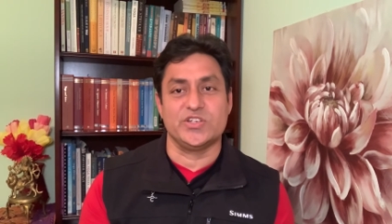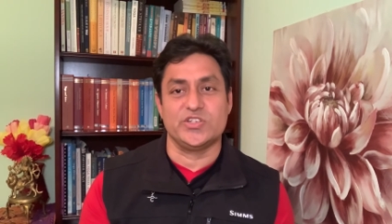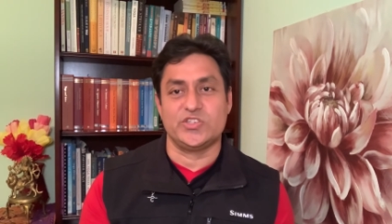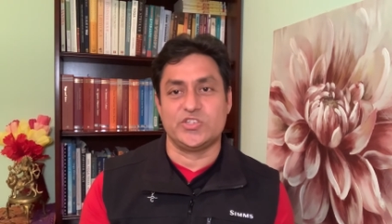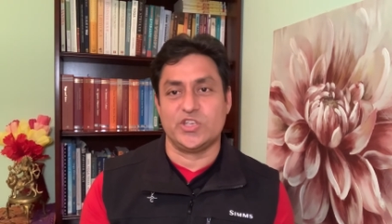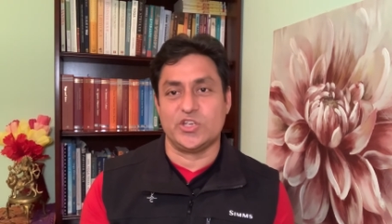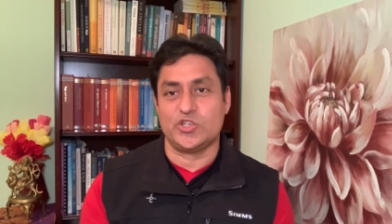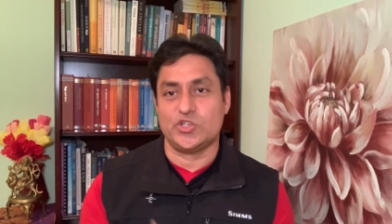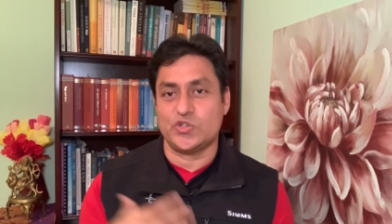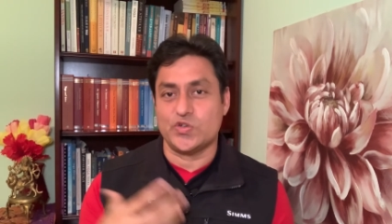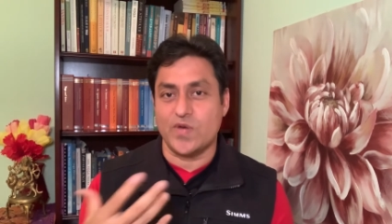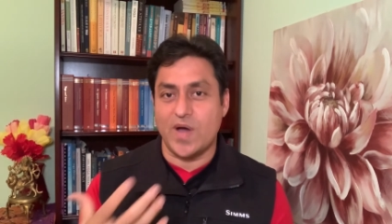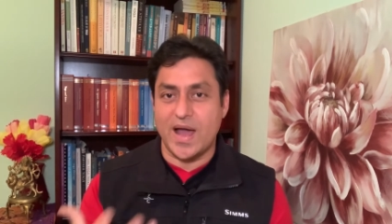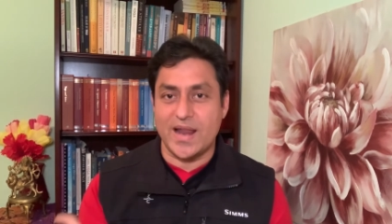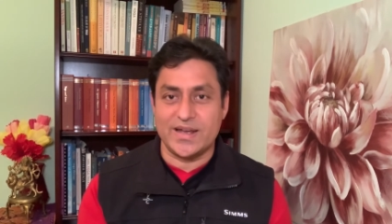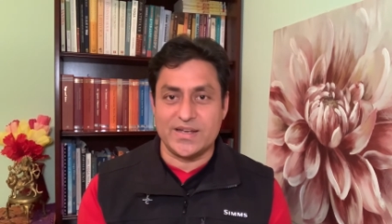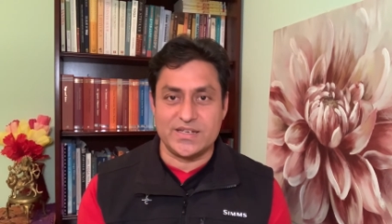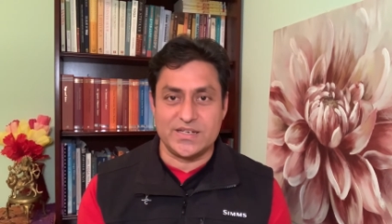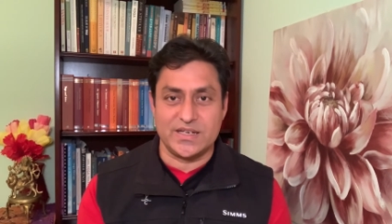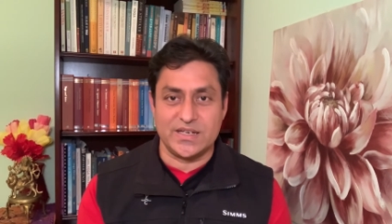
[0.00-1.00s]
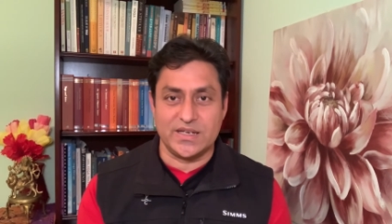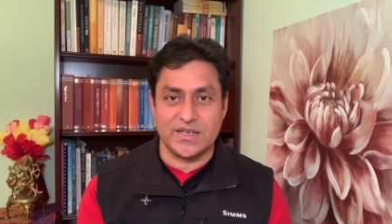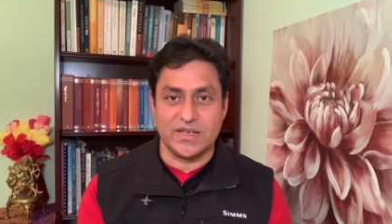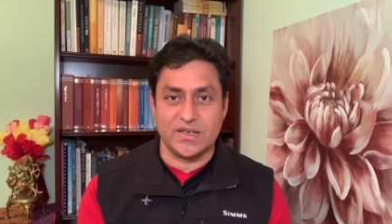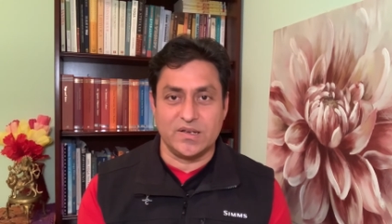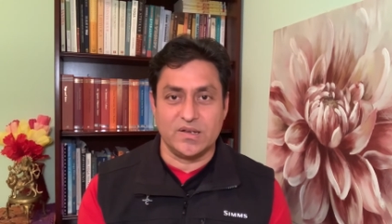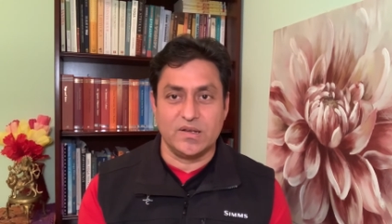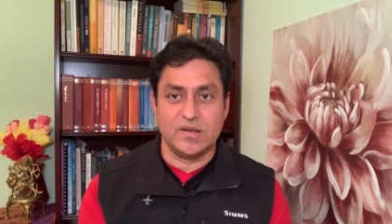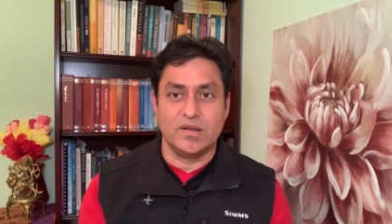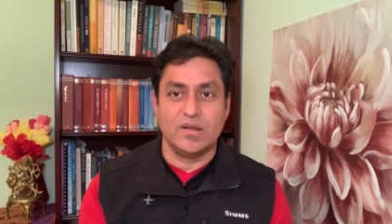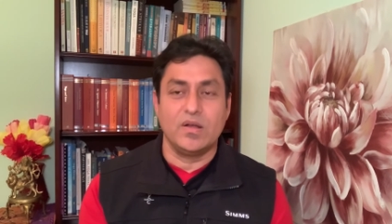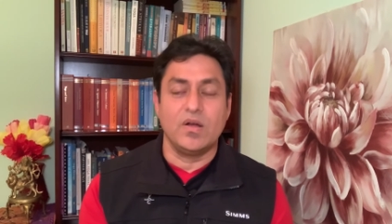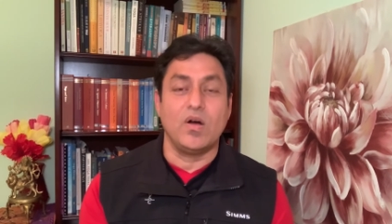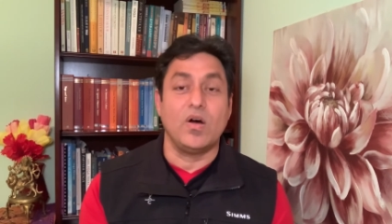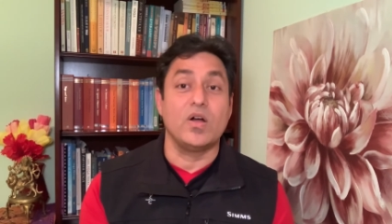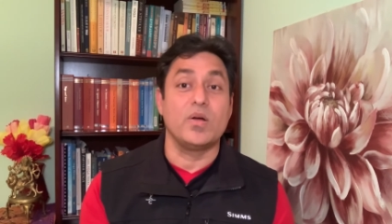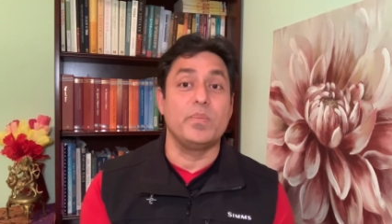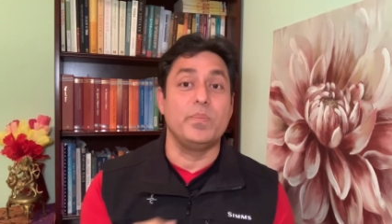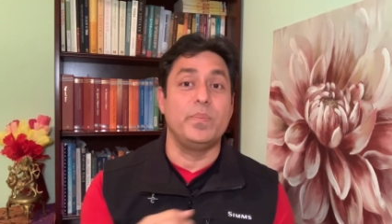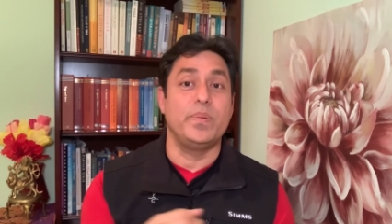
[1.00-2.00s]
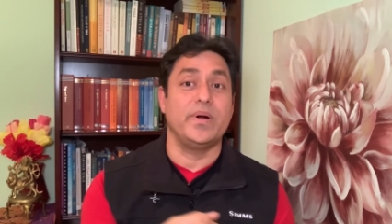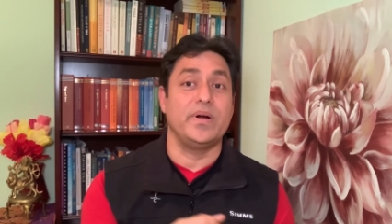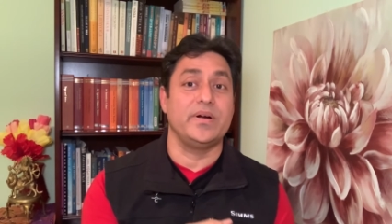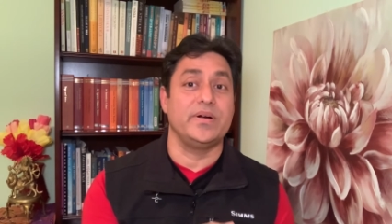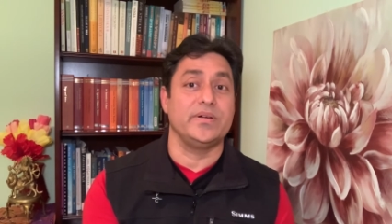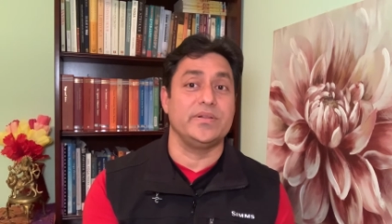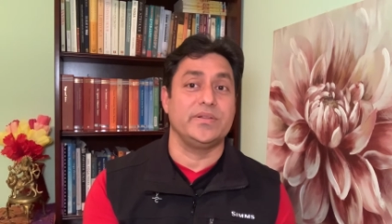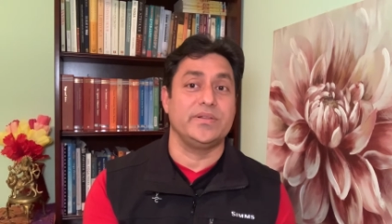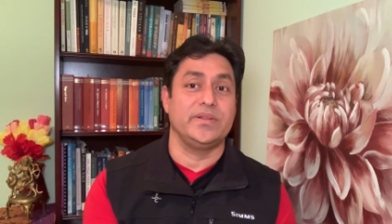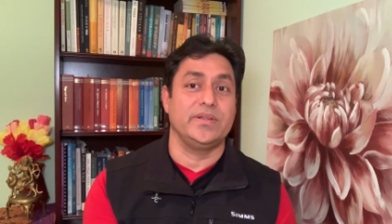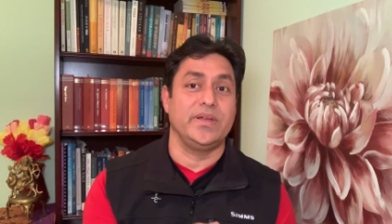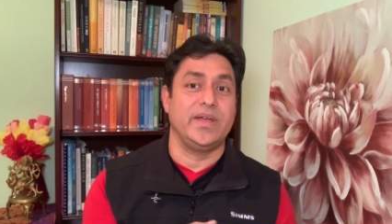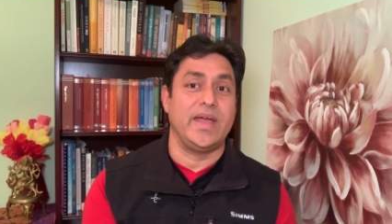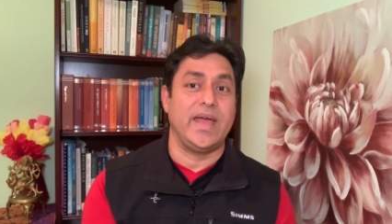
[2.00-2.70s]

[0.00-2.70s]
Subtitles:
sexuality or birth,